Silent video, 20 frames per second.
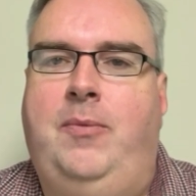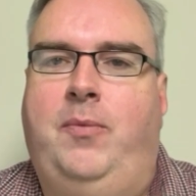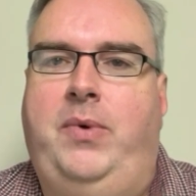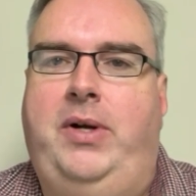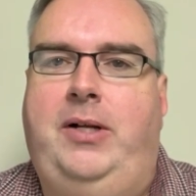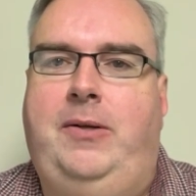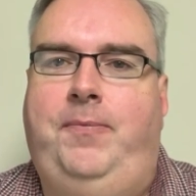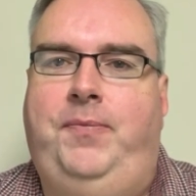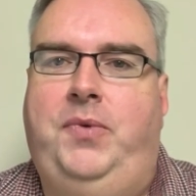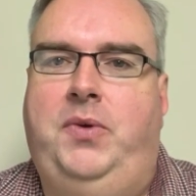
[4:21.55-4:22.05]

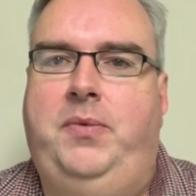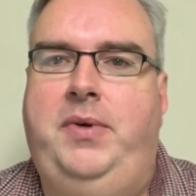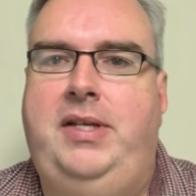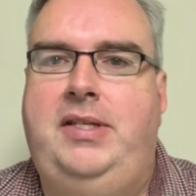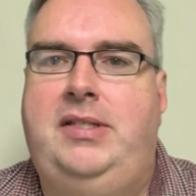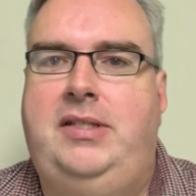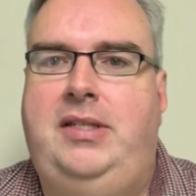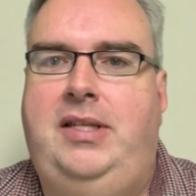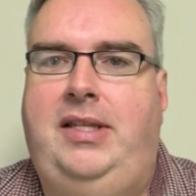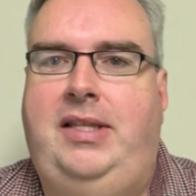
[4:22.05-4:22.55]
Well, the
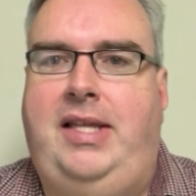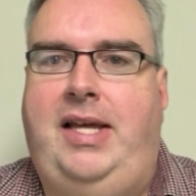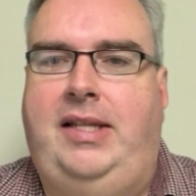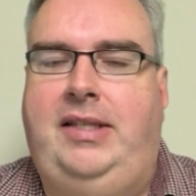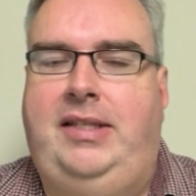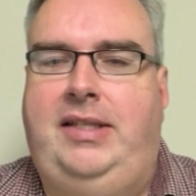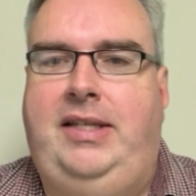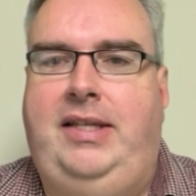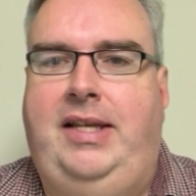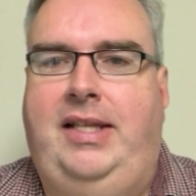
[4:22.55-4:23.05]
reason
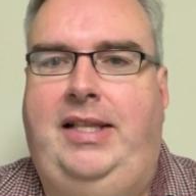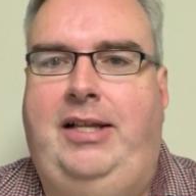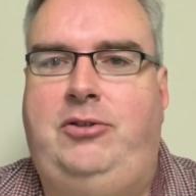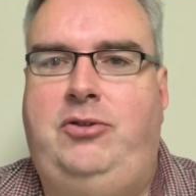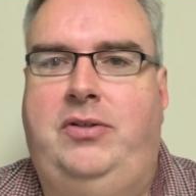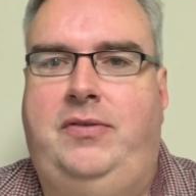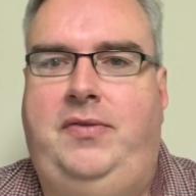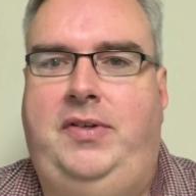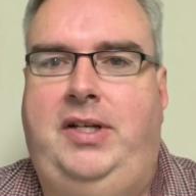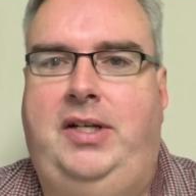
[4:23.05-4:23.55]
that the
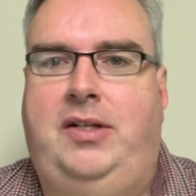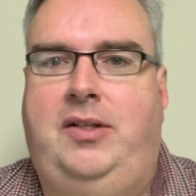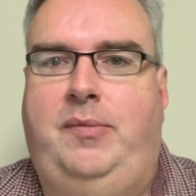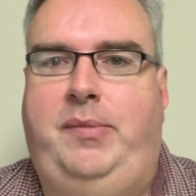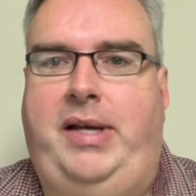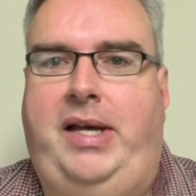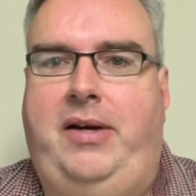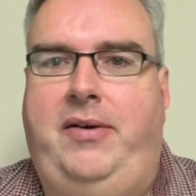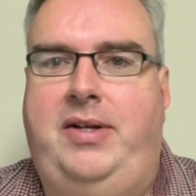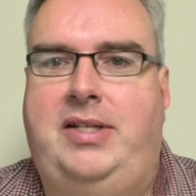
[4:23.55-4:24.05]
electric vehicle
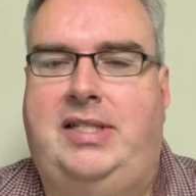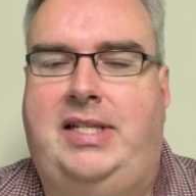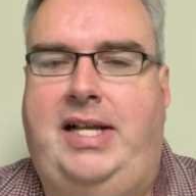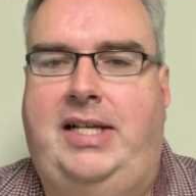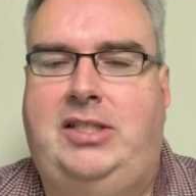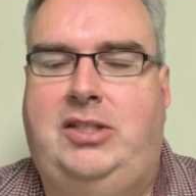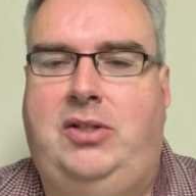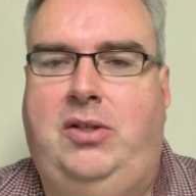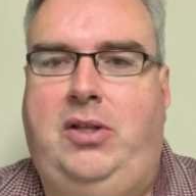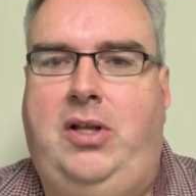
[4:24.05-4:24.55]
batteries
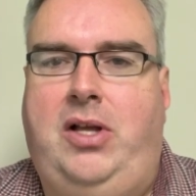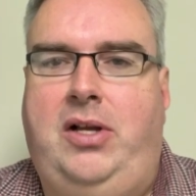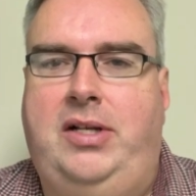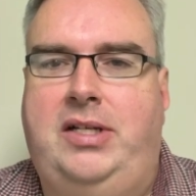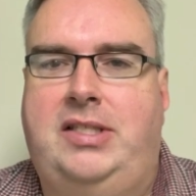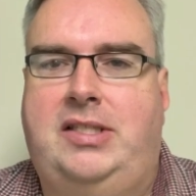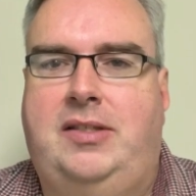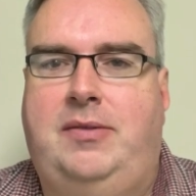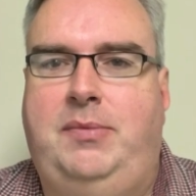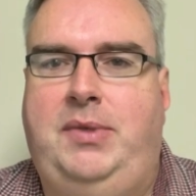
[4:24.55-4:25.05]
last so long
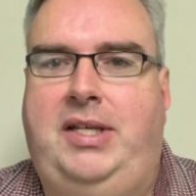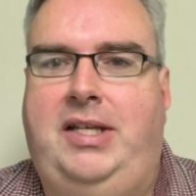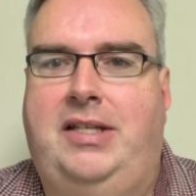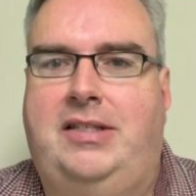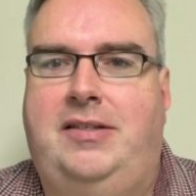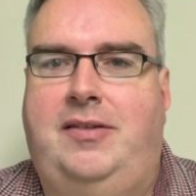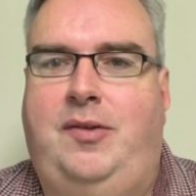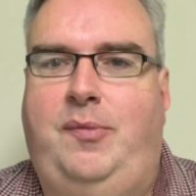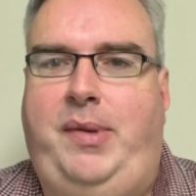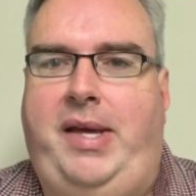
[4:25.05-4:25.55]
is
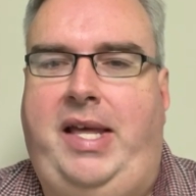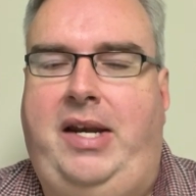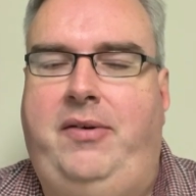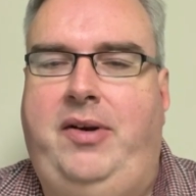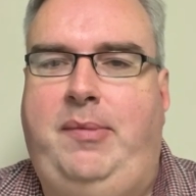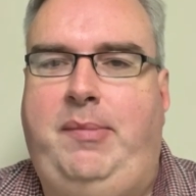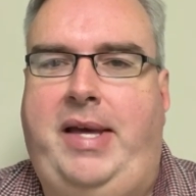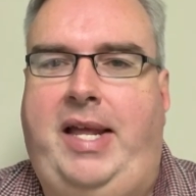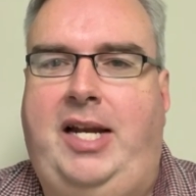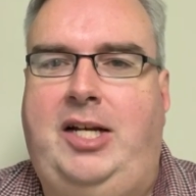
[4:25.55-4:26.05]
because of the
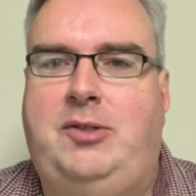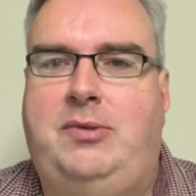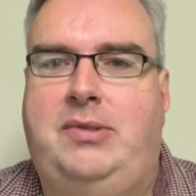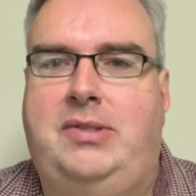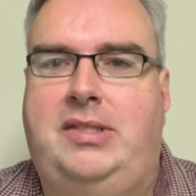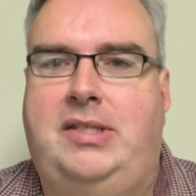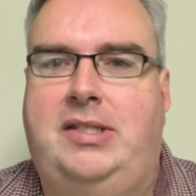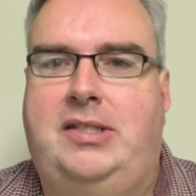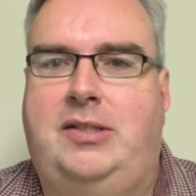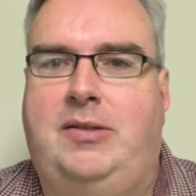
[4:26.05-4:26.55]
battery management
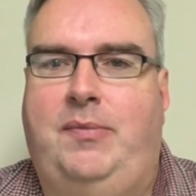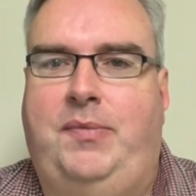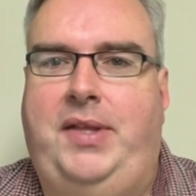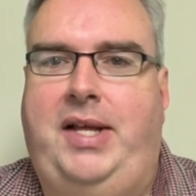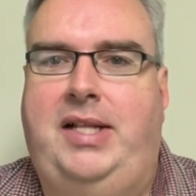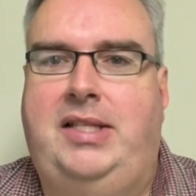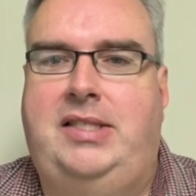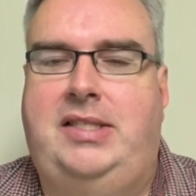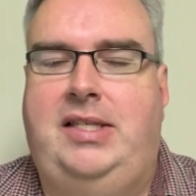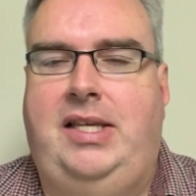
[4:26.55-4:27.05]
system.
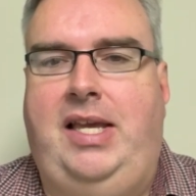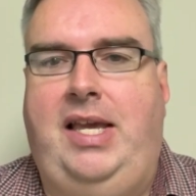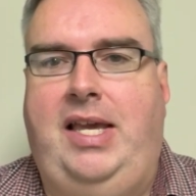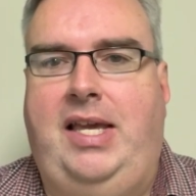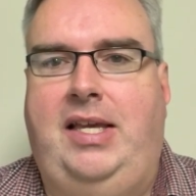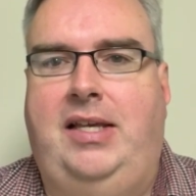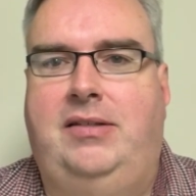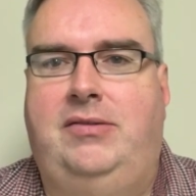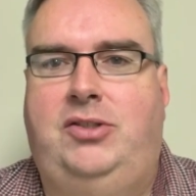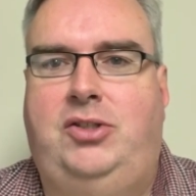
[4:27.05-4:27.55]
That's
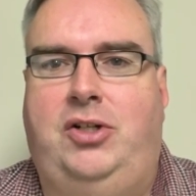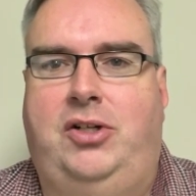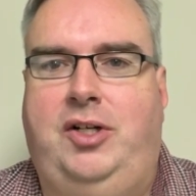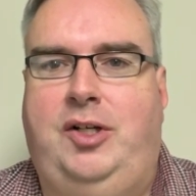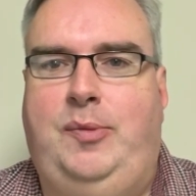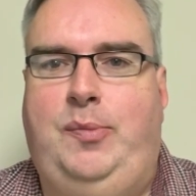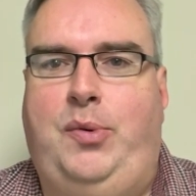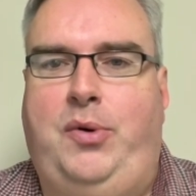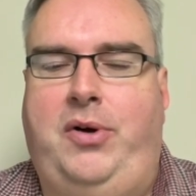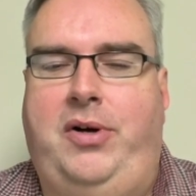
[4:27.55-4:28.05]
a
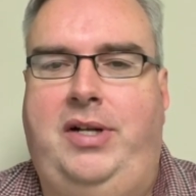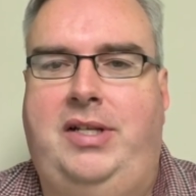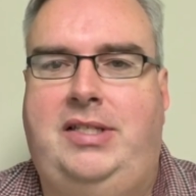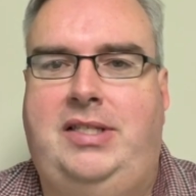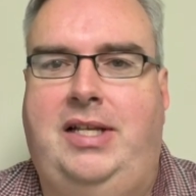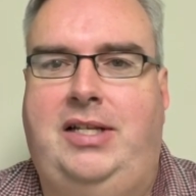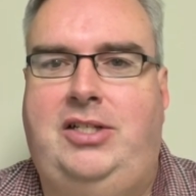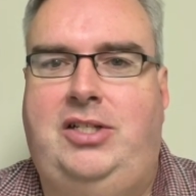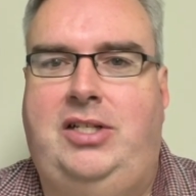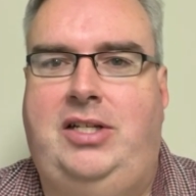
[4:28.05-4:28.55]
circuit board
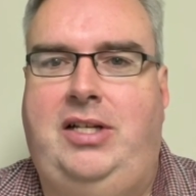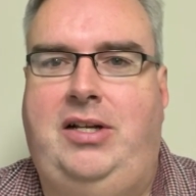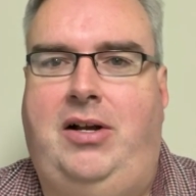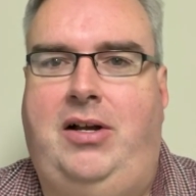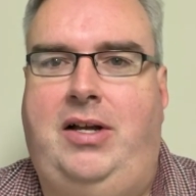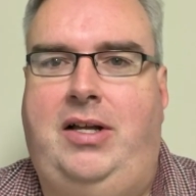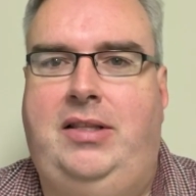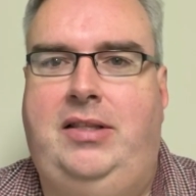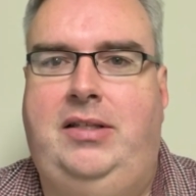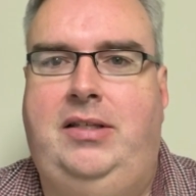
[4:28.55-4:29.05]
essentially
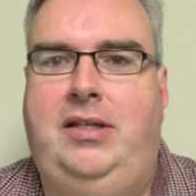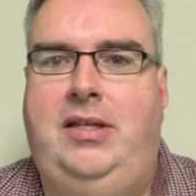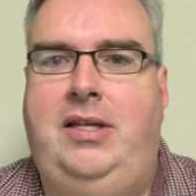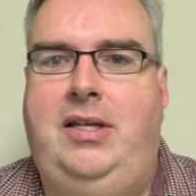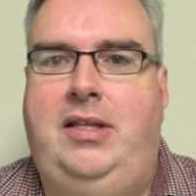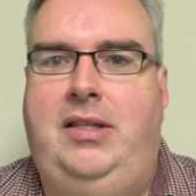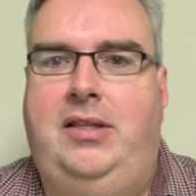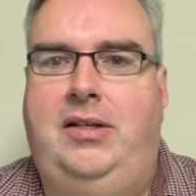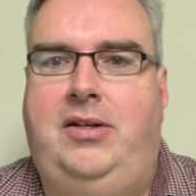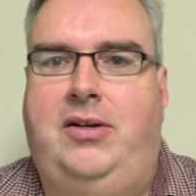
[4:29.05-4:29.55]
on
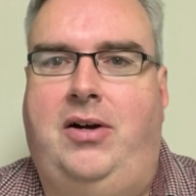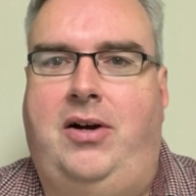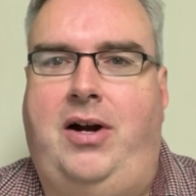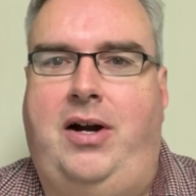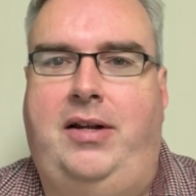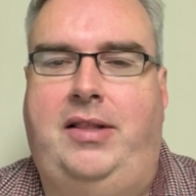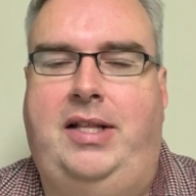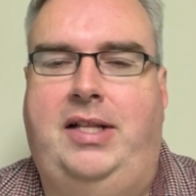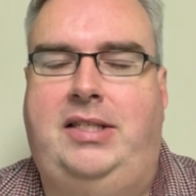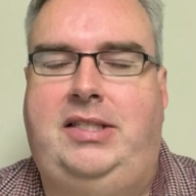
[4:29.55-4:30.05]
the
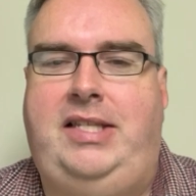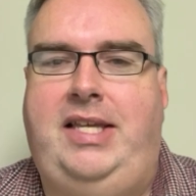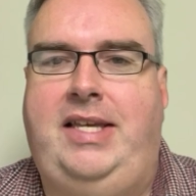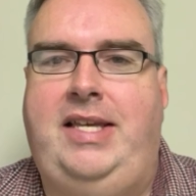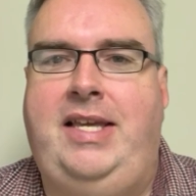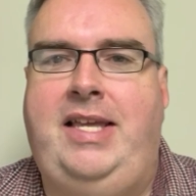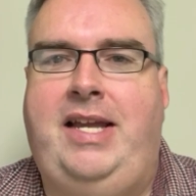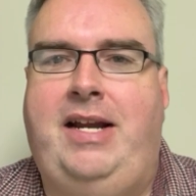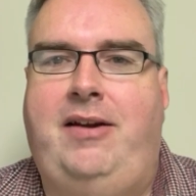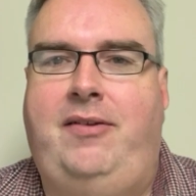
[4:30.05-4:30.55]
car that's
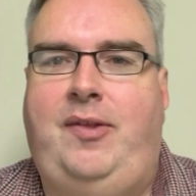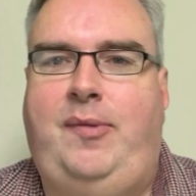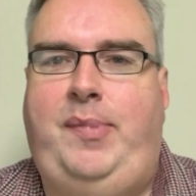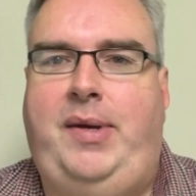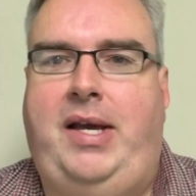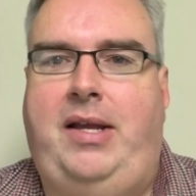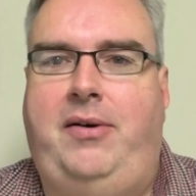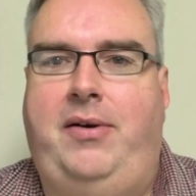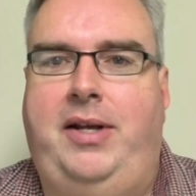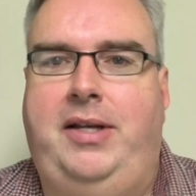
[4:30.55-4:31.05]
taking care of the
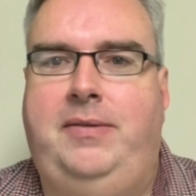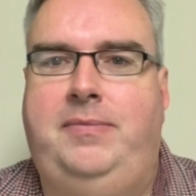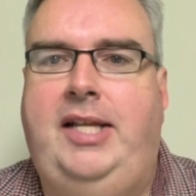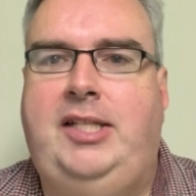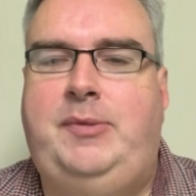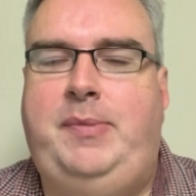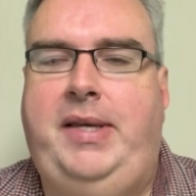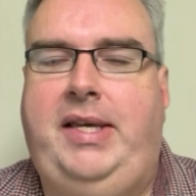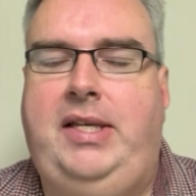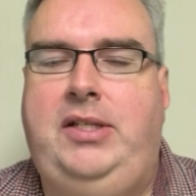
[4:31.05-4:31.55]
battery.
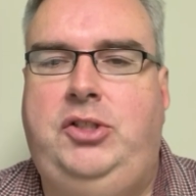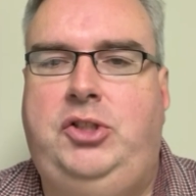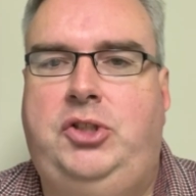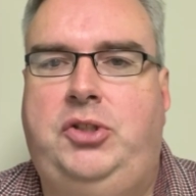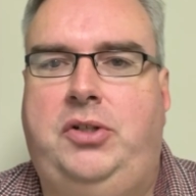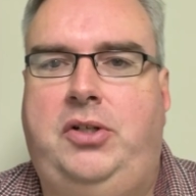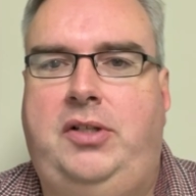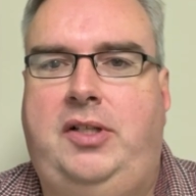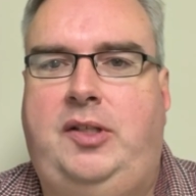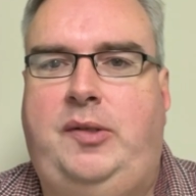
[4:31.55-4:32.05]
It's making
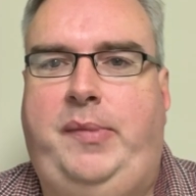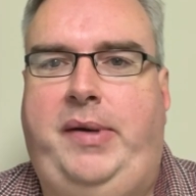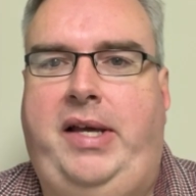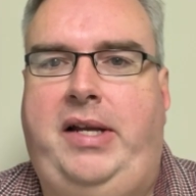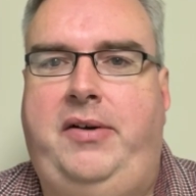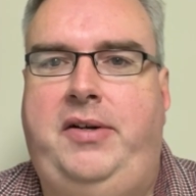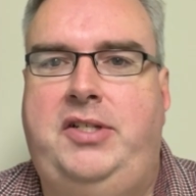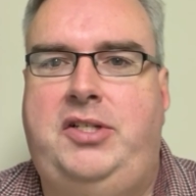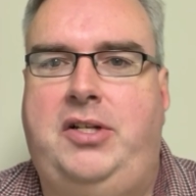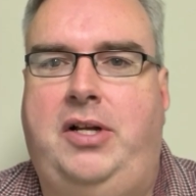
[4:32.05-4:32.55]
sure that the
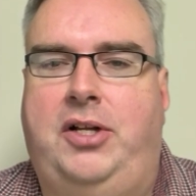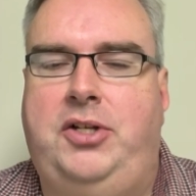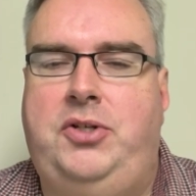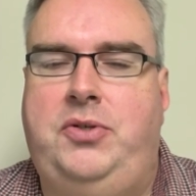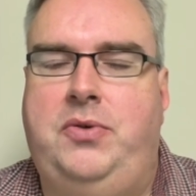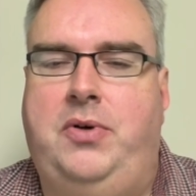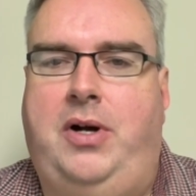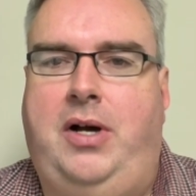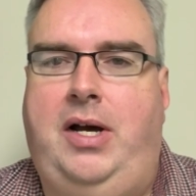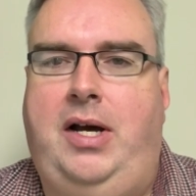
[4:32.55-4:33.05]
battery is not
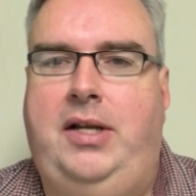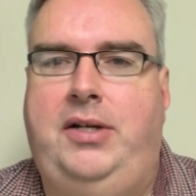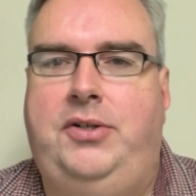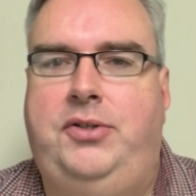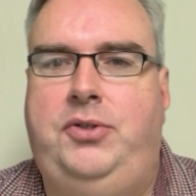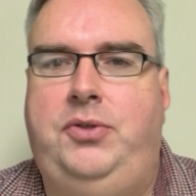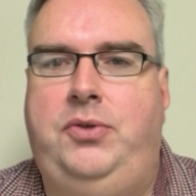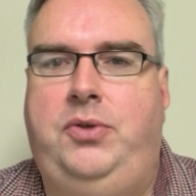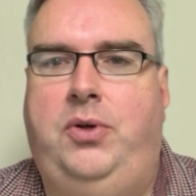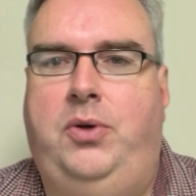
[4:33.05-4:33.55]
too hot or
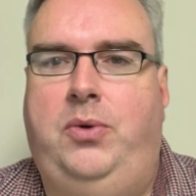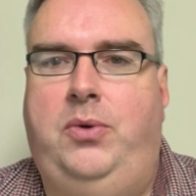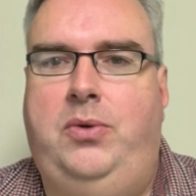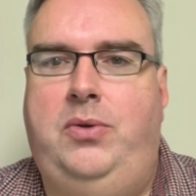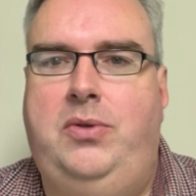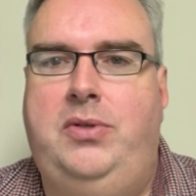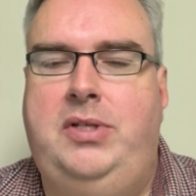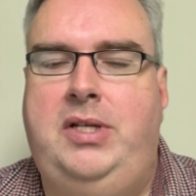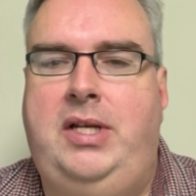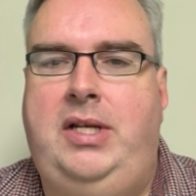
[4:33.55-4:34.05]
too
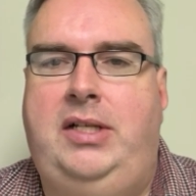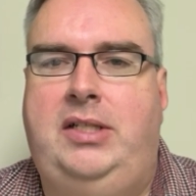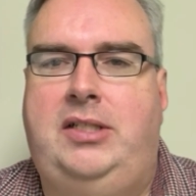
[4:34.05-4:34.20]
cold.